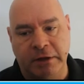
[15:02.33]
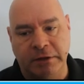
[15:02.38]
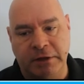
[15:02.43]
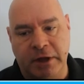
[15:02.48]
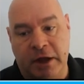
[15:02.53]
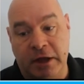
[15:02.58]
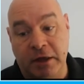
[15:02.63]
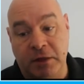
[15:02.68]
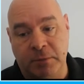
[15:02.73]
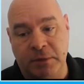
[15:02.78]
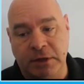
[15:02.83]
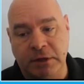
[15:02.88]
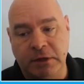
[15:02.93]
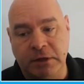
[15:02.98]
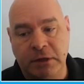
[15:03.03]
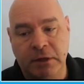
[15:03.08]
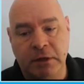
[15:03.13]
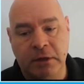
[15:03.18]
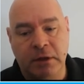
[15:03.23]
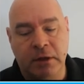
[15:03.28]
document.
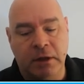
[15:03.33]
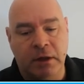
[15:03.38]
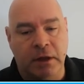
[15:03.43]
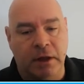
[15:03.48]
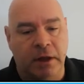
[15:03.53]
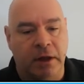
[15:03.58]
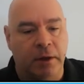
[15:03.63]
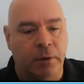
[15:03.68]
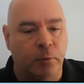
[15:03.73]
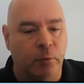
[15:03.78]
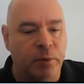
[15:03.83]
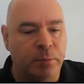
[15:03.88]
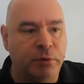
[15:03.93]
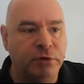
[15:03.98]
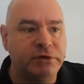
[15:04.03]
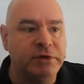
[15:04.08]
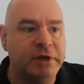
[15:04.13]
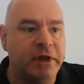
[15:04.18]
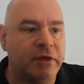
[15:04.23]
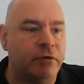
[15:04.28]
We
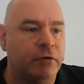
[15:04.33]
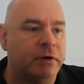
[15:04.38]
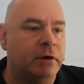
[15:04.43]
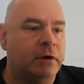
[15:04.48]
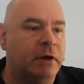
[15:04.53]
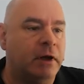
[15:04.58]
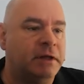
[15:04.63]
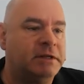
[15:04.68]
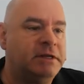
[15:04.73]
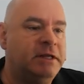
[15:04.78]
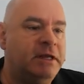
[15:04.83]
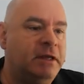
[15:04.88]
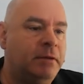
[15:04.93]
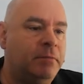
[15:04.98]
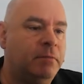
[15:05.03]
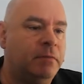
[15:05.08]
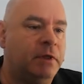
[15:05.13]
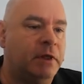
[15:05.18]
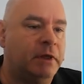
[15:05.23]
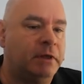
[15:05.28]
put together a
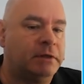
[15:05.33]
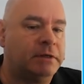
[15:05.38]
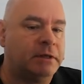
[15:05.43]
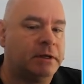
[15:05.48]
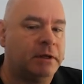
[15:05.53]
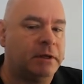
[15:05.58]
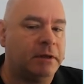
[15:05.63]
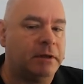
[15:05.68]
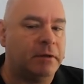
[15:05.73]
team that